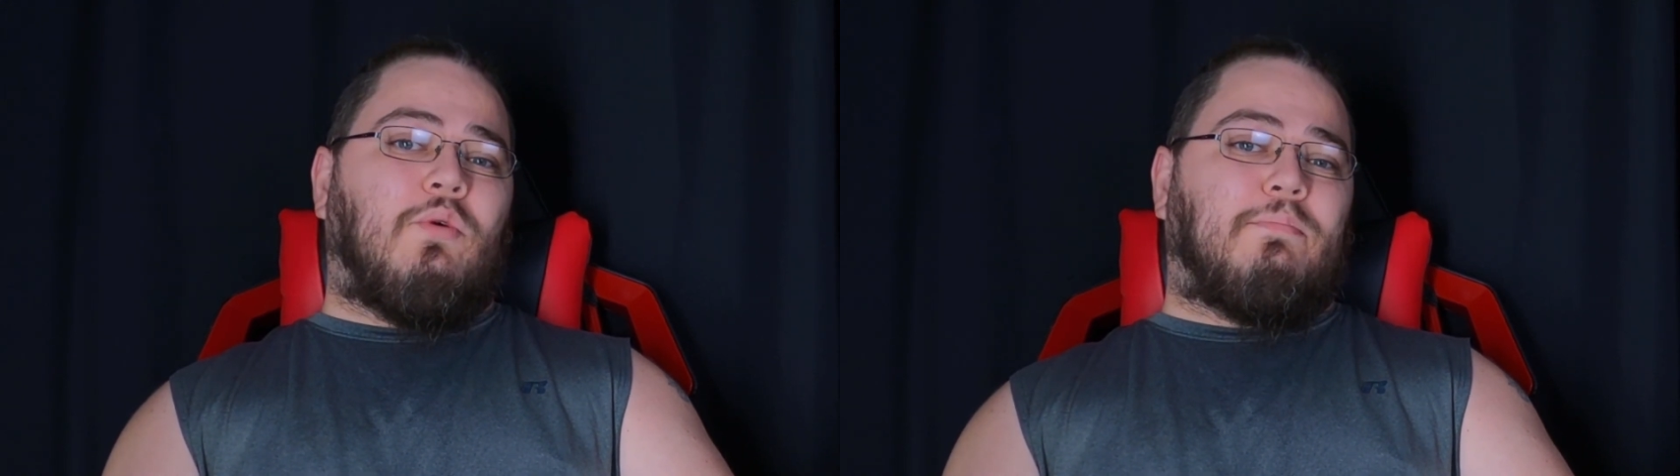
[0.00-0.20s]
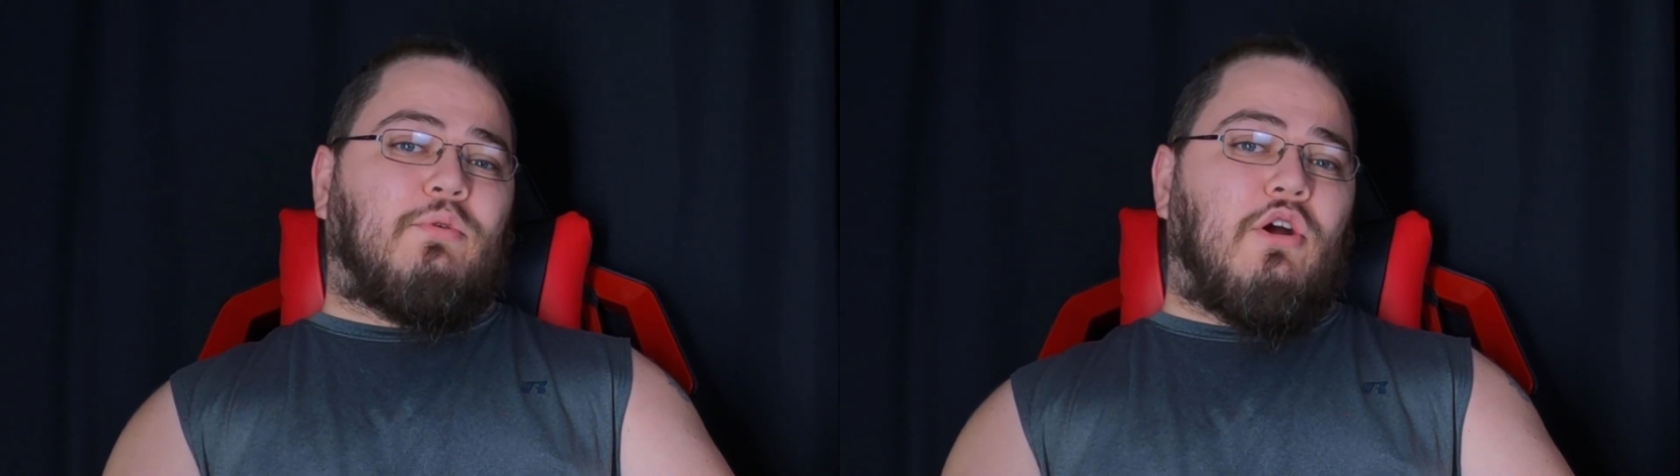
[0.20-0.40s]

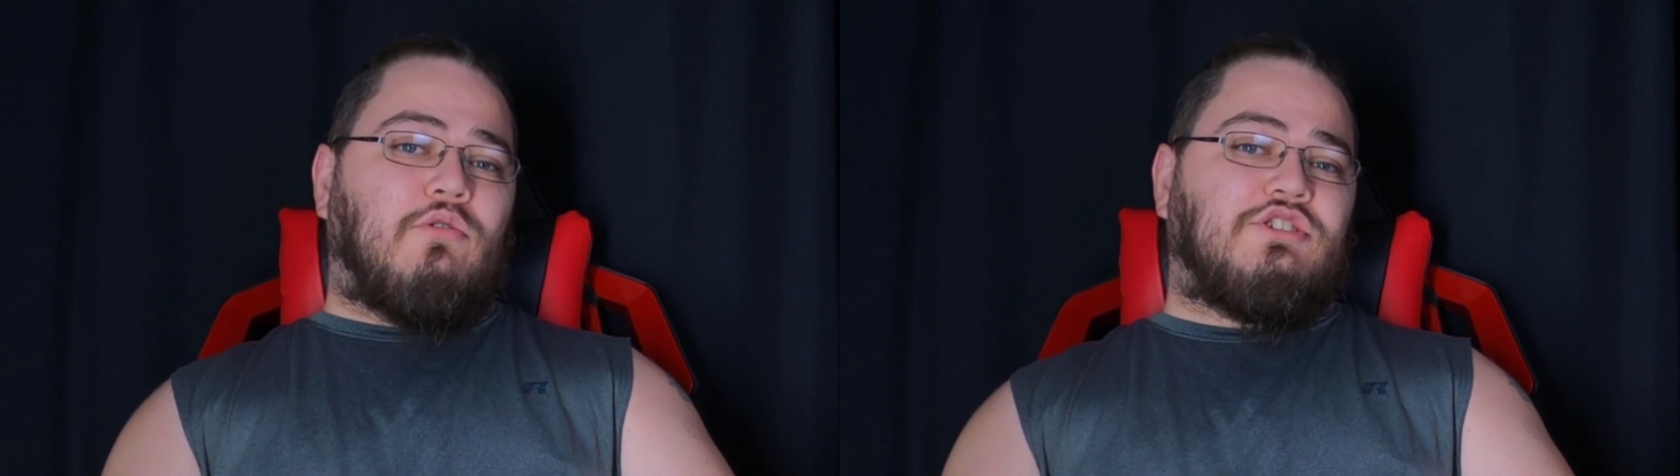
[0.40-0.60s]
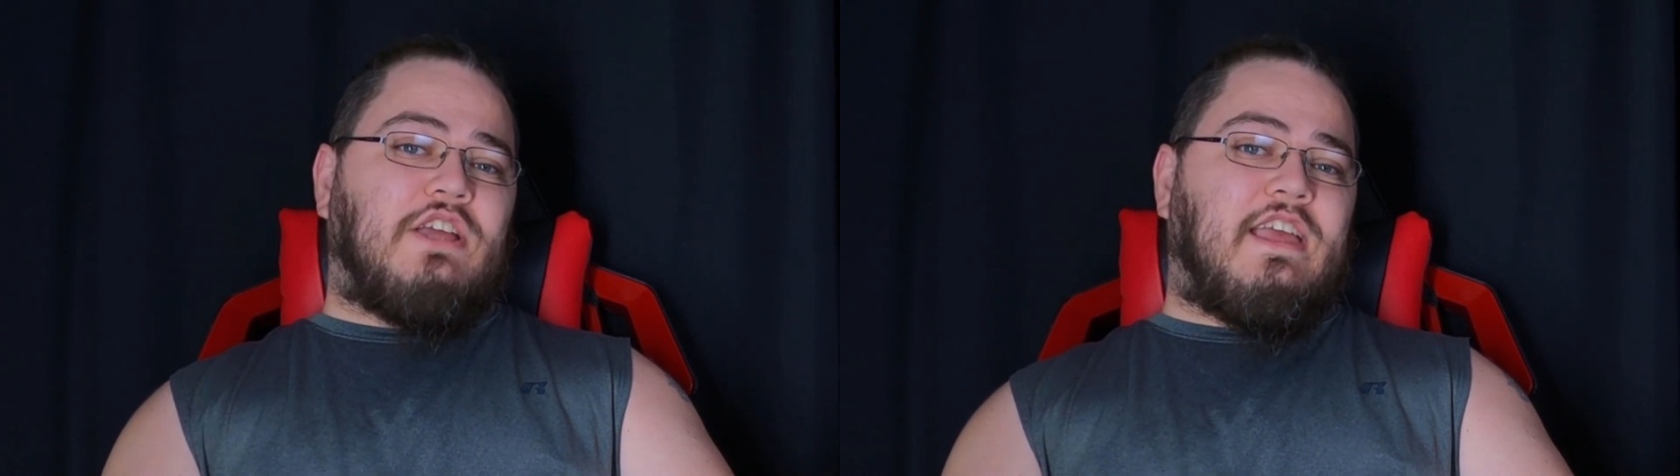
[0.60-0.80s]

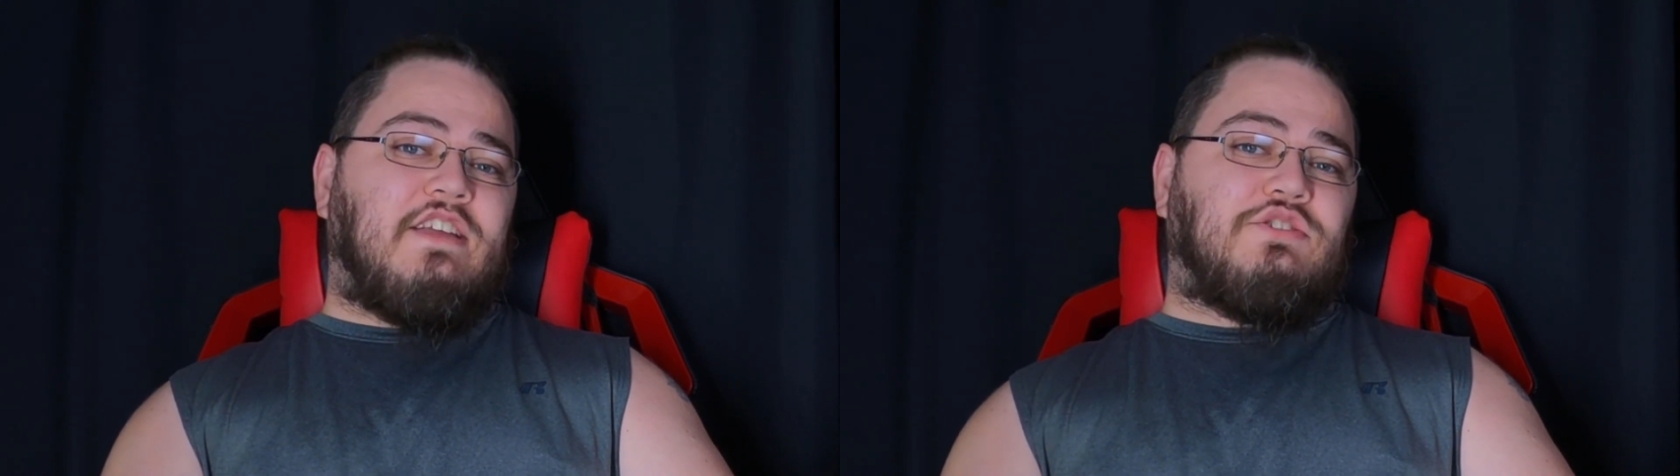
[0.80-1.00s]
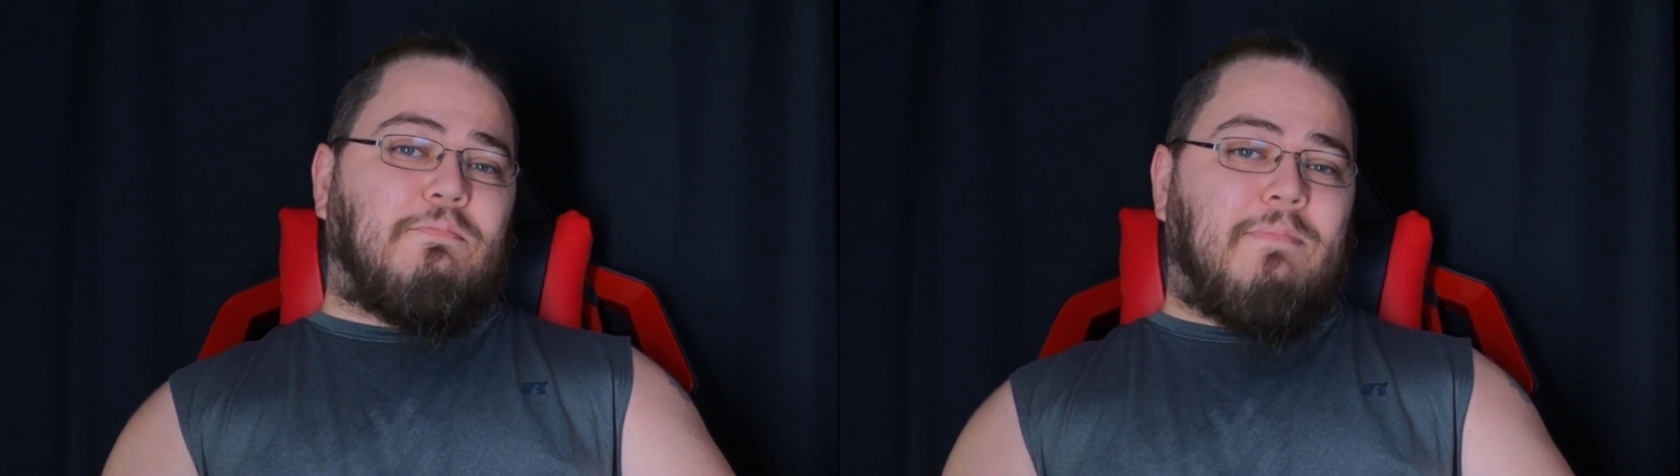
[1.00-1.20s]
approach
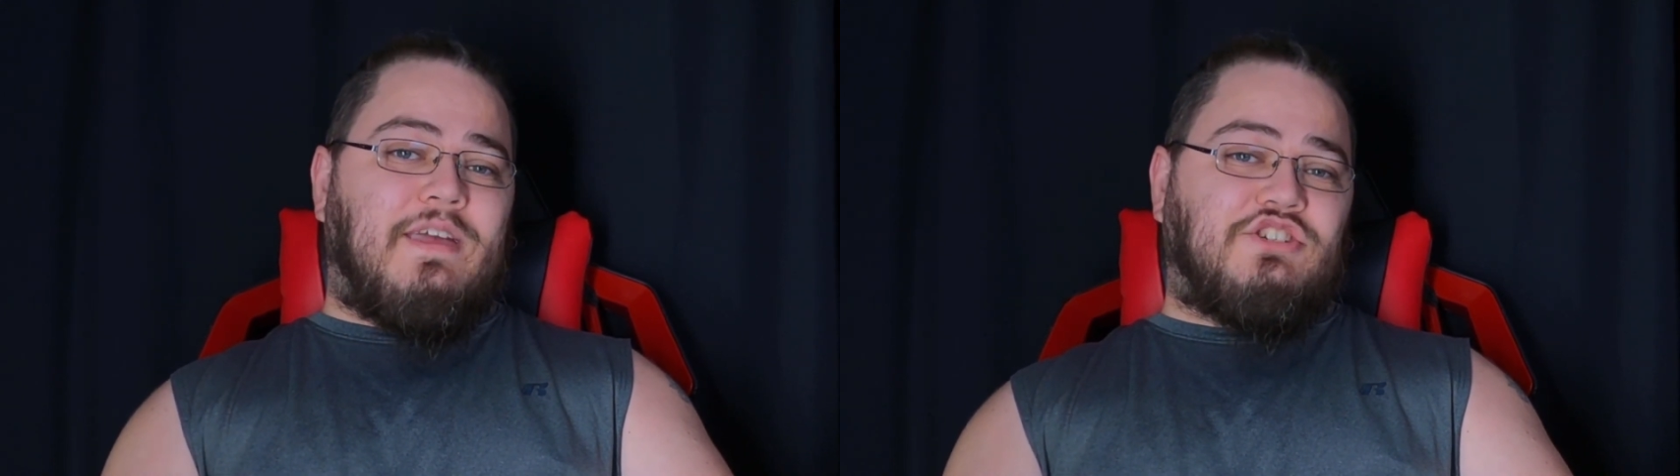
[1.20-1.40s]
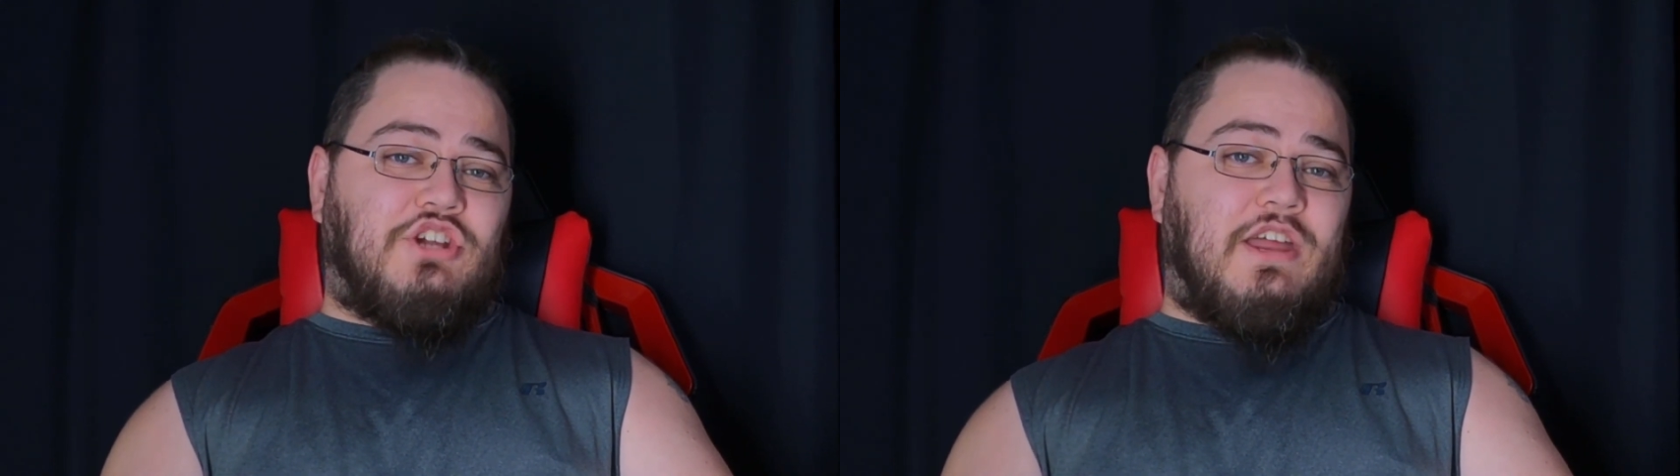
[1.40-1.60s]
each
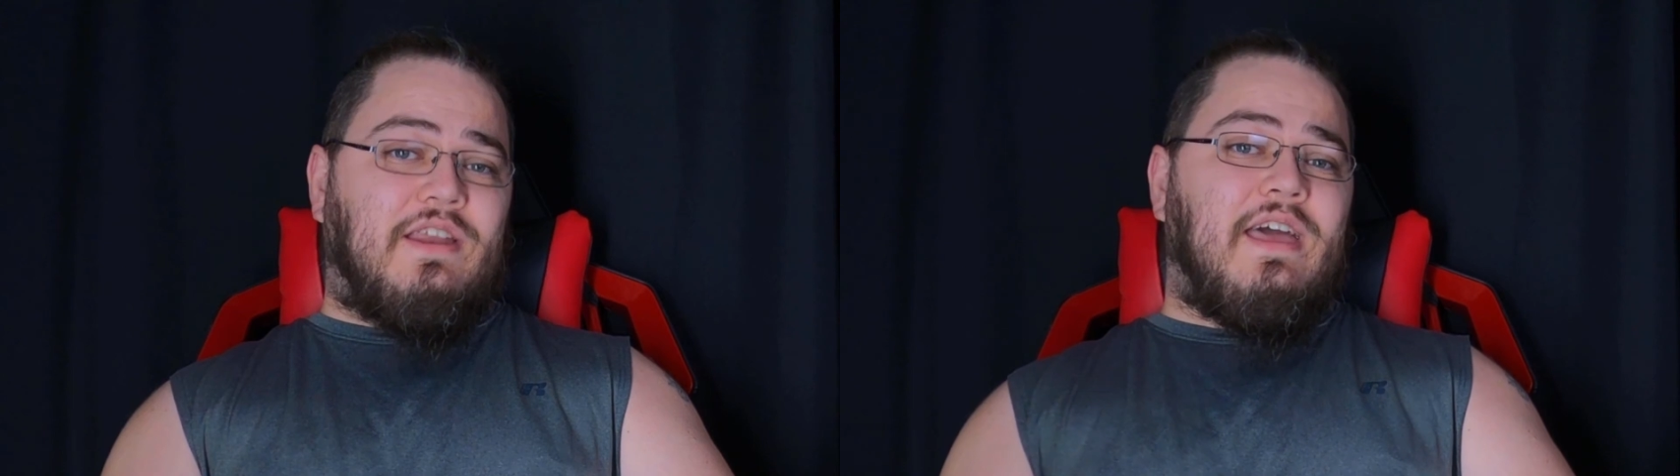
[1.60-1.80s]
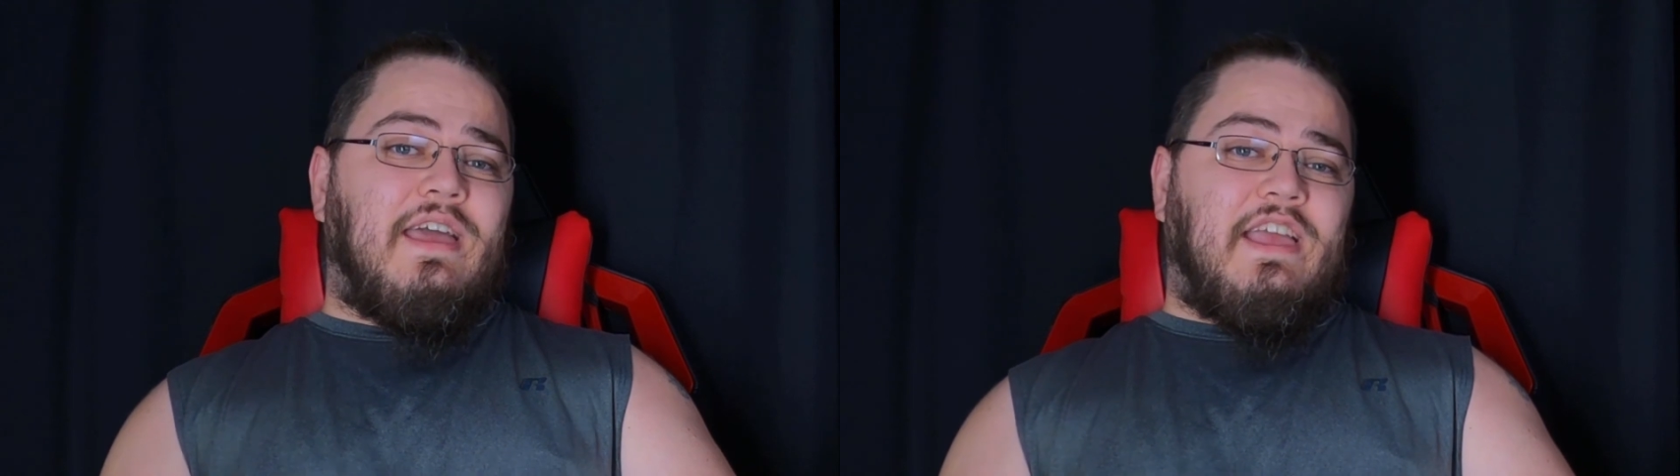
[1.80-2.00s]
mission,